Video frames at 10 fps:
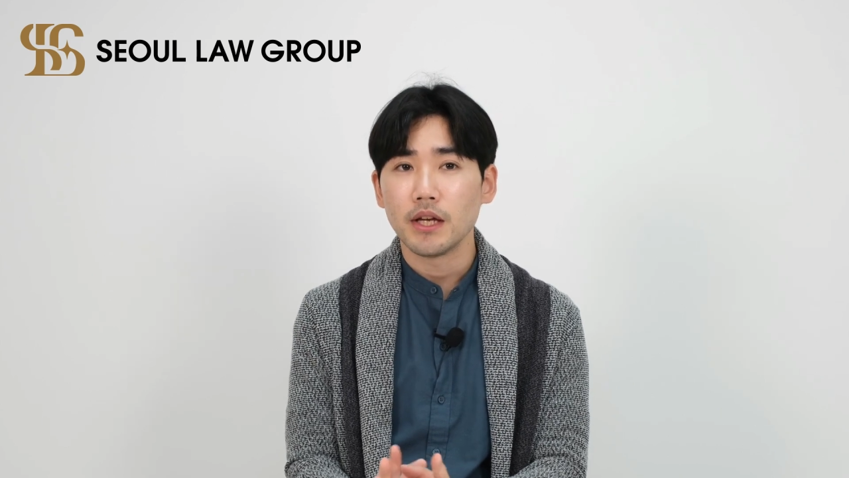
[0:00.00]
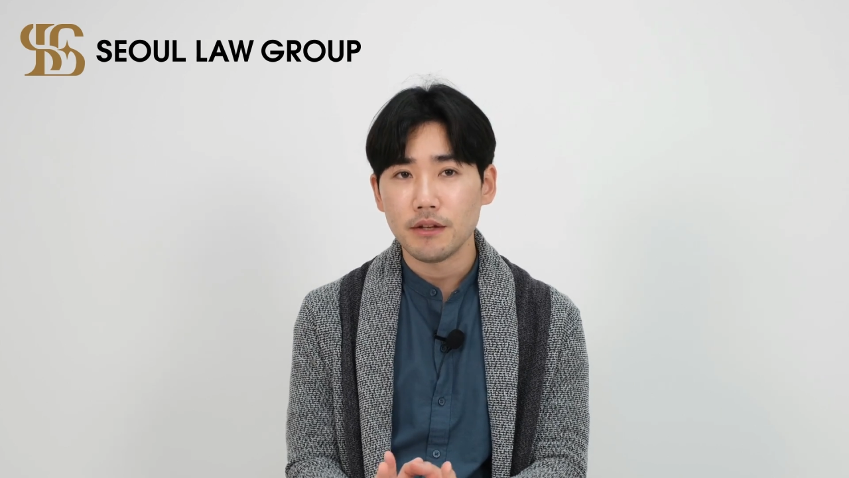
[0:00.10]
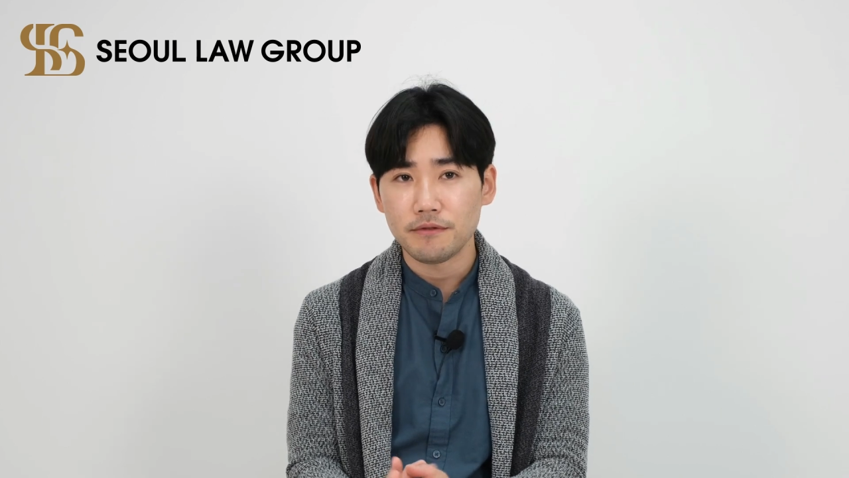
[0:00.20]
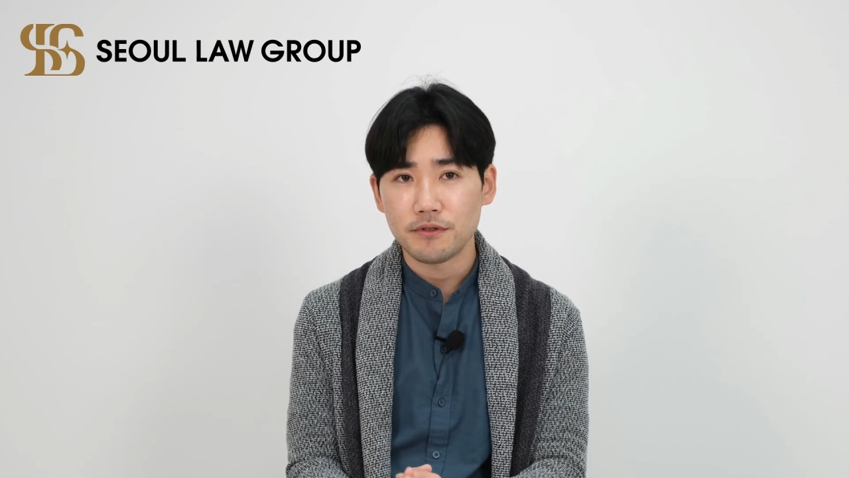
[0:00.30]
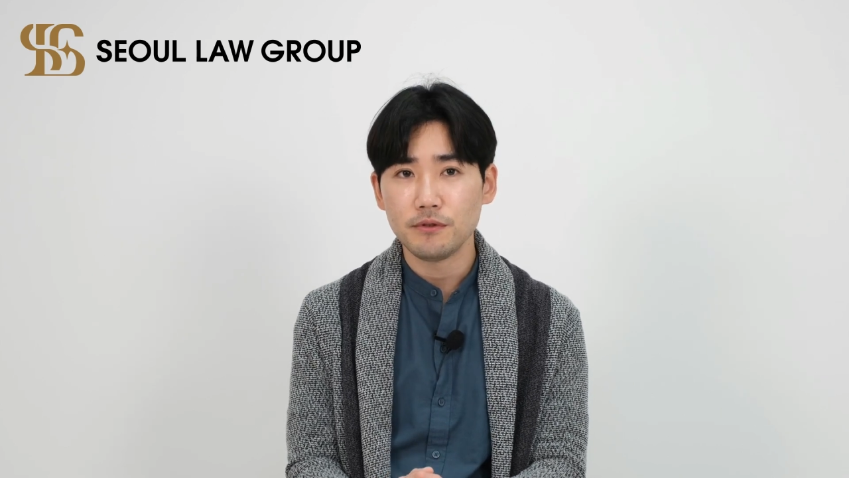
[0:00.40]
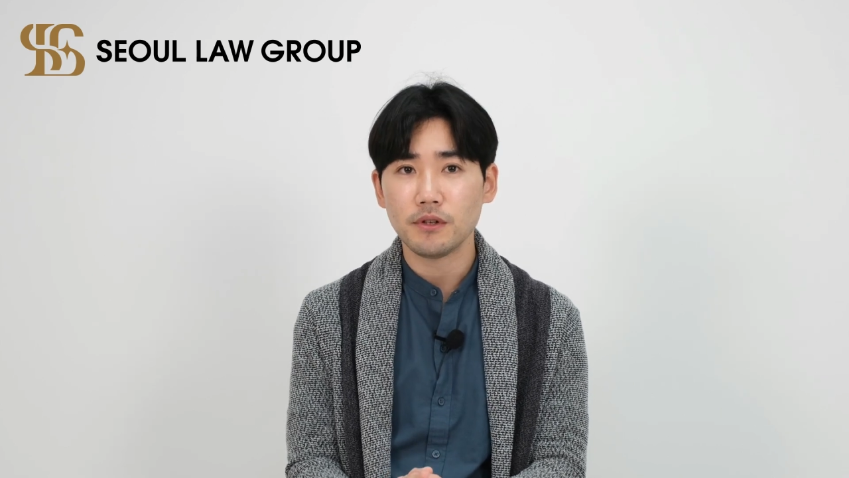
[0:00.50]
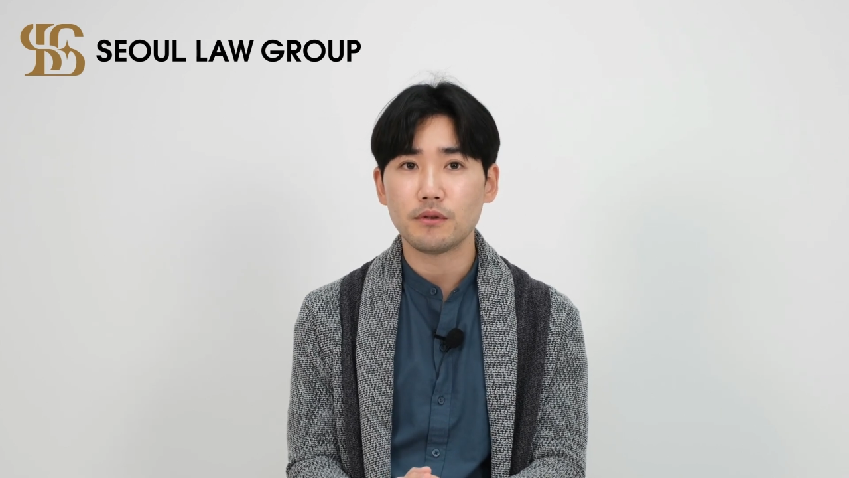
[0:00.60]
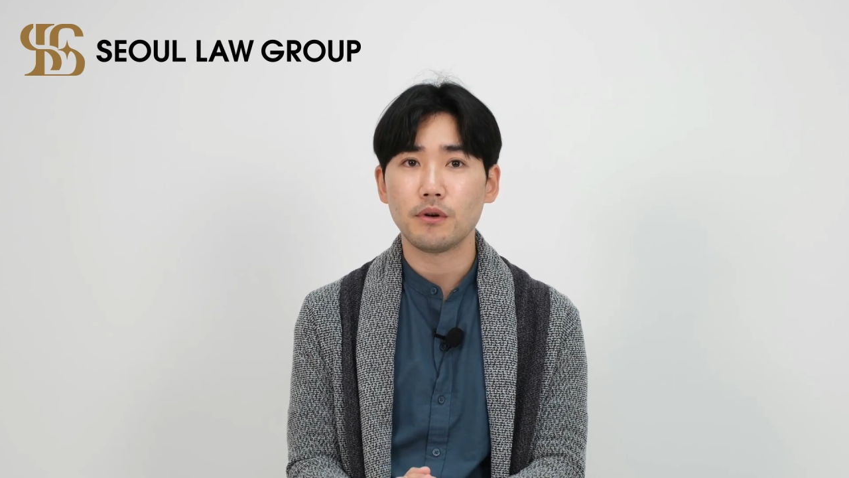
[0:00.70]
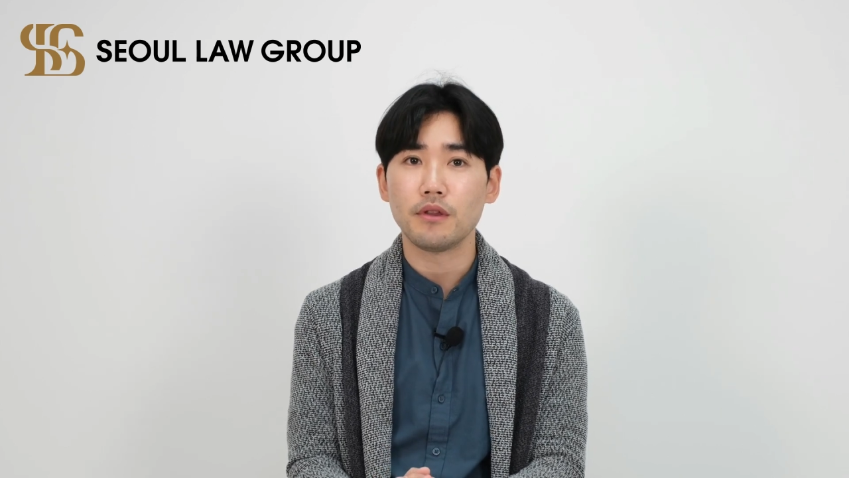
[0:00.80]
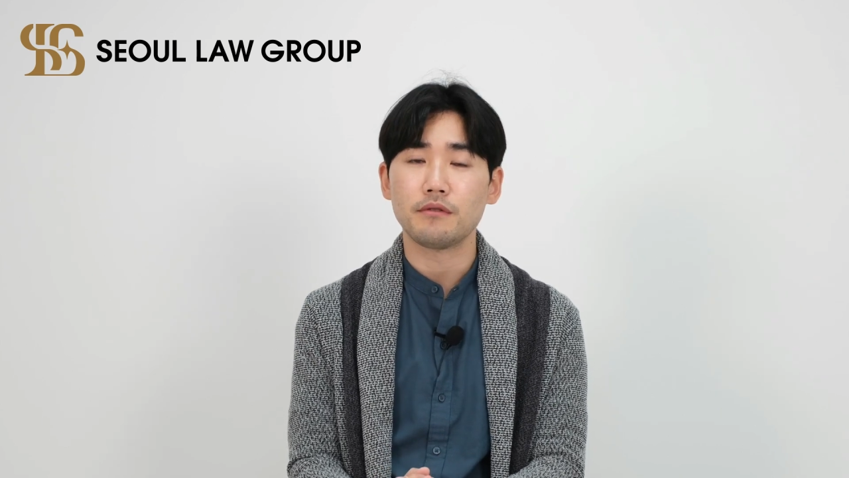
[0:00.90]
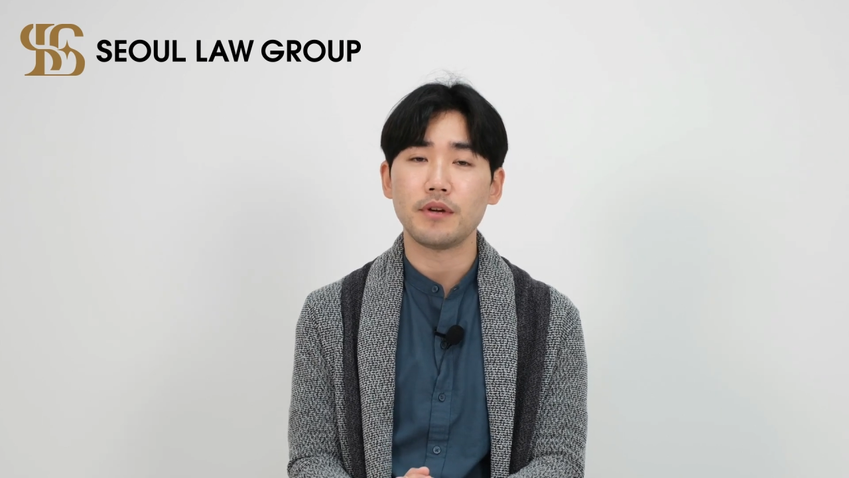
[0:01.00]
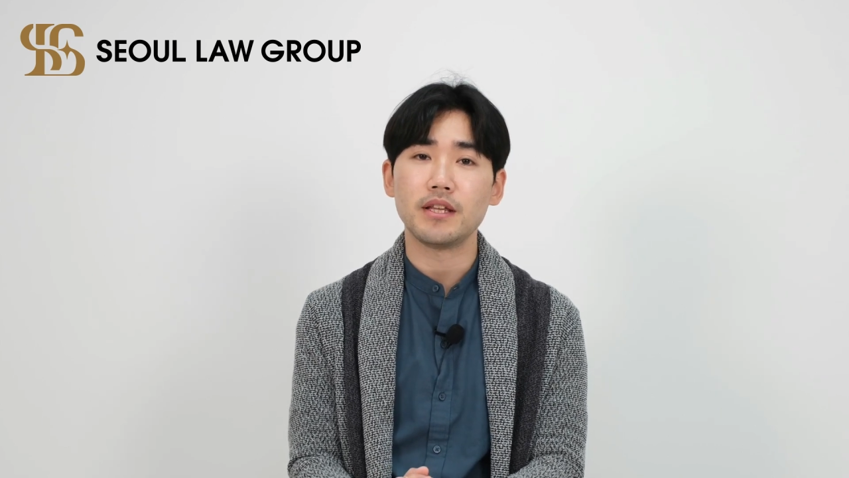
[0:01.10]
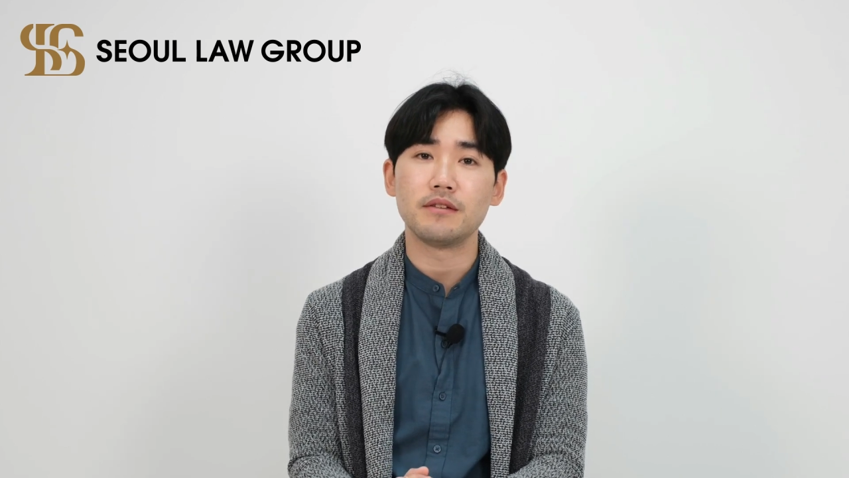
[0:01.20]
If you are going through a